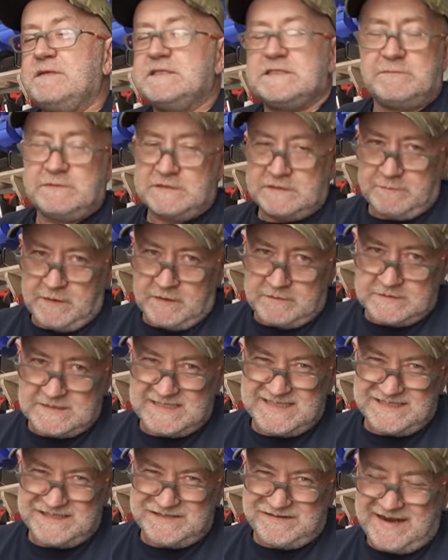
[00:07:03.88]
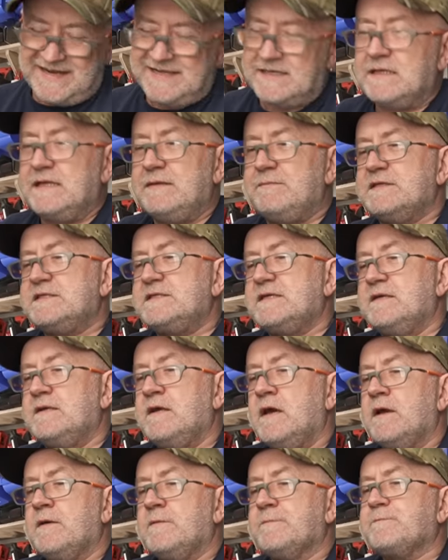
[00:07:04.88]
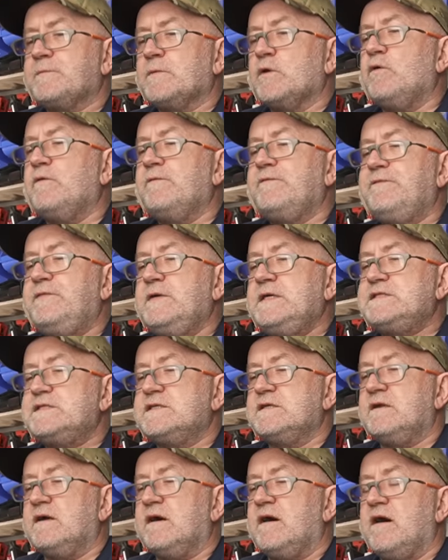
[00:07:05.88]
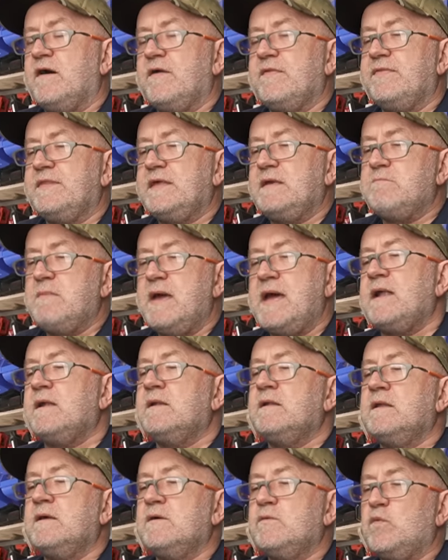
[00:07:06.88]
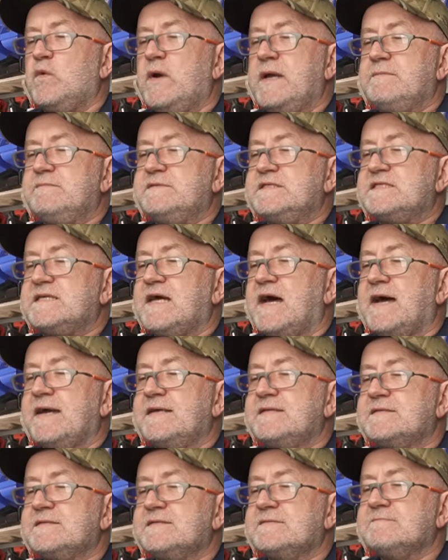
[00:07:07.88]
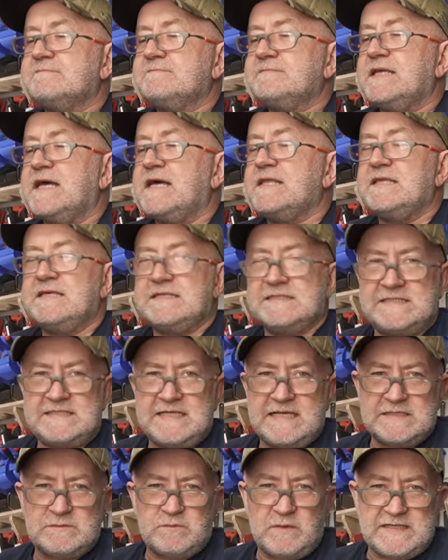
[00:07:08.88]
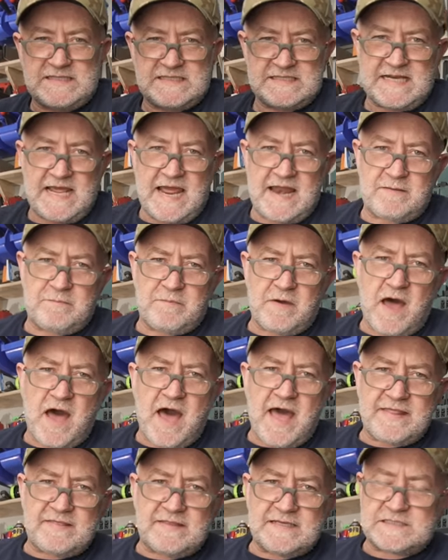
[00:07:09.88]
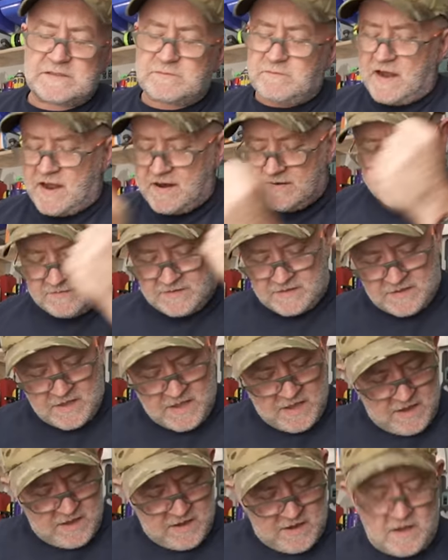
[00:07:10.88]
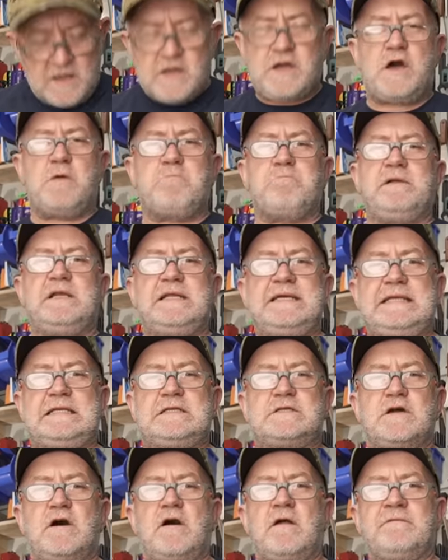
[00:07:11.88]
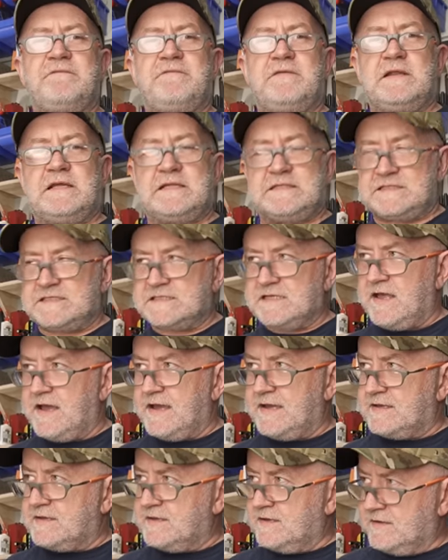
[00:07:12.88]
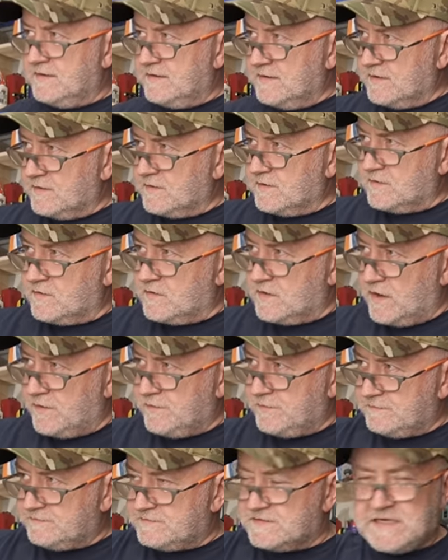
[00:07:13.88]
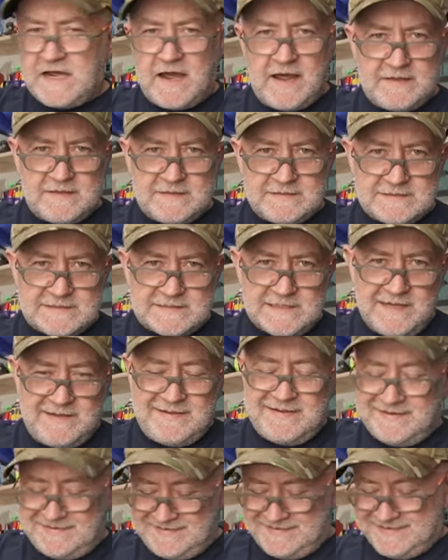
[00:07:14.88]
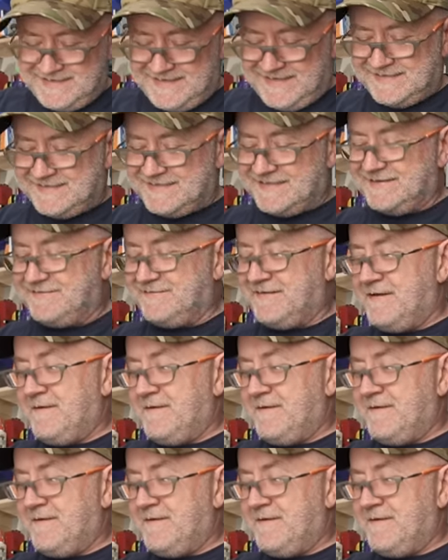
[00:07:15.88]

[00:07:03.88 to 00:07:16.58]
Mitsubishi Motors Australia Limited, or featured on the MAL website. Nothing says we're standing behind this one with complete confidence like cone of silence, does it?